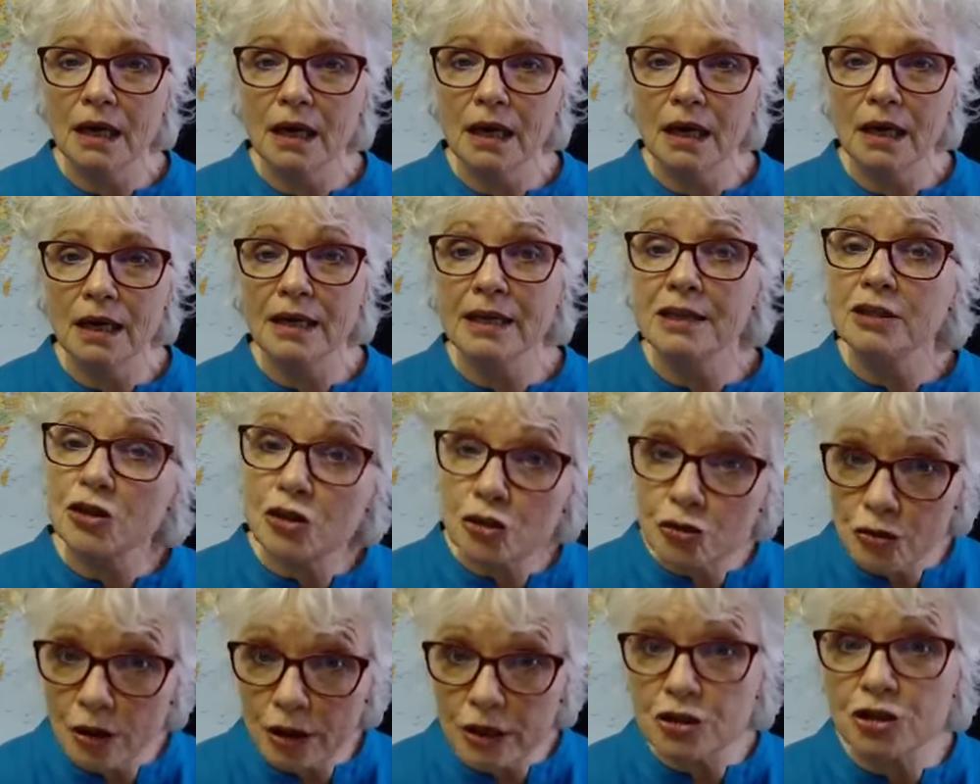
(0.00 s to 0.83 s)

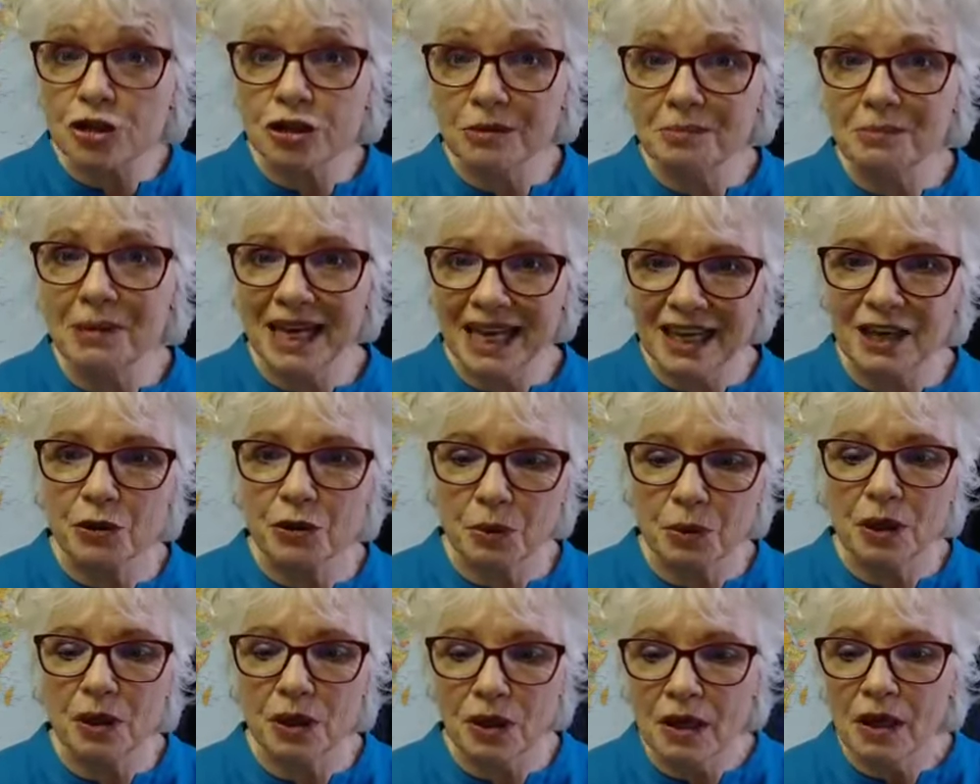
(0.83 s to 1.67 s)
instruction
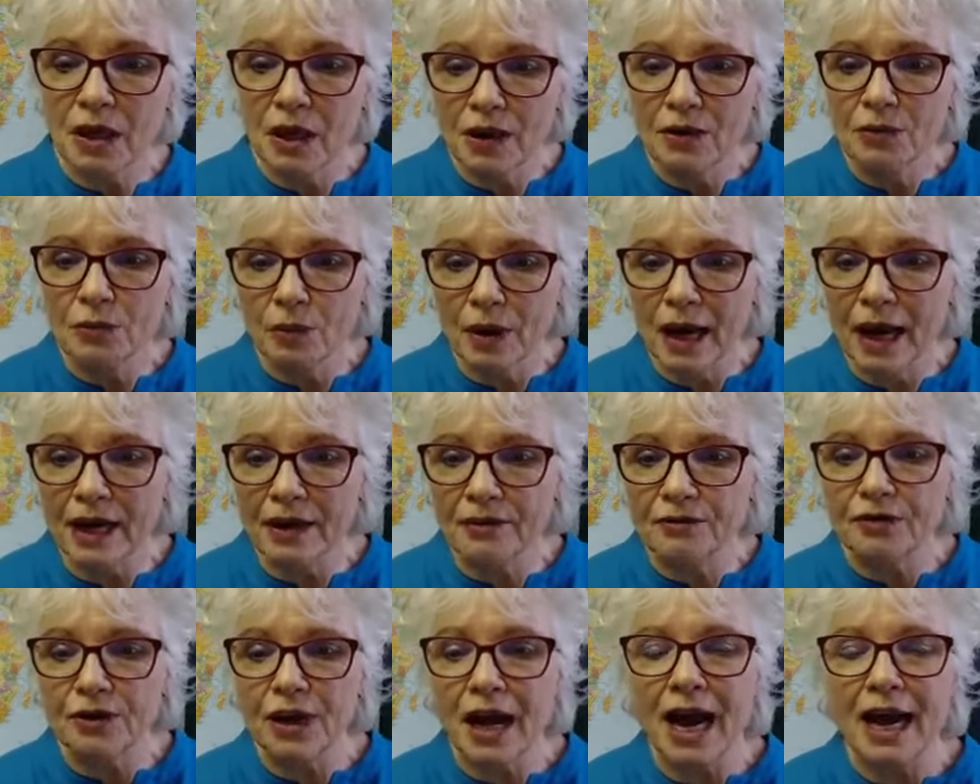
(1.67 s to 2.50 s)
manual, right,
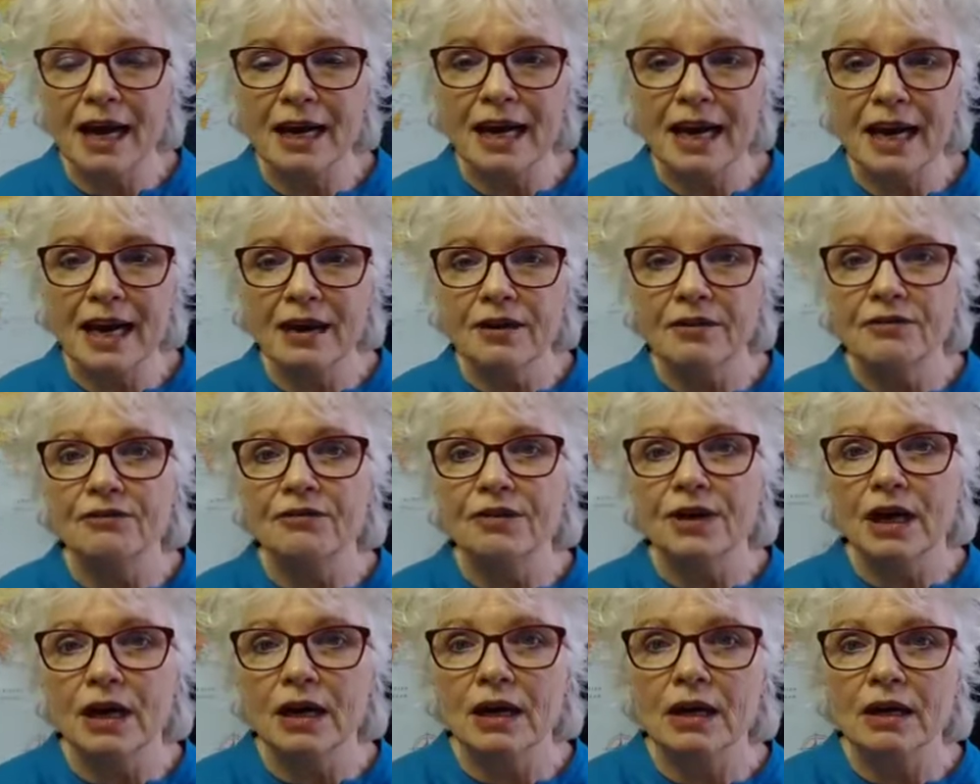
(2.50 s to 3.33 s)
for how to have
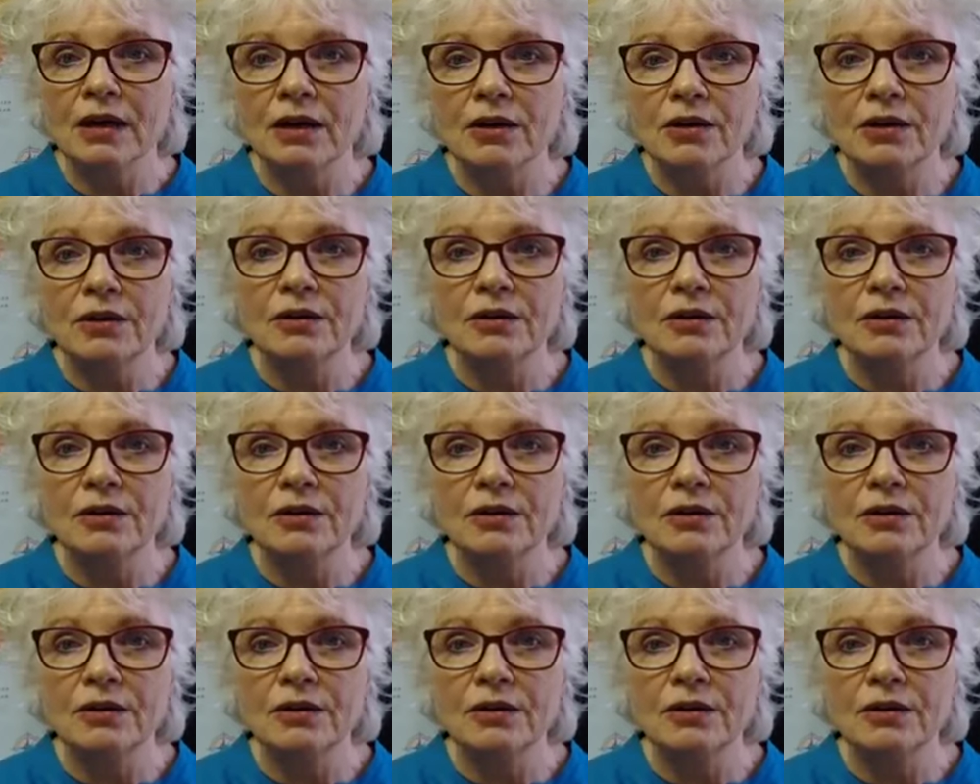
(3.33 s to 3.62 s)
a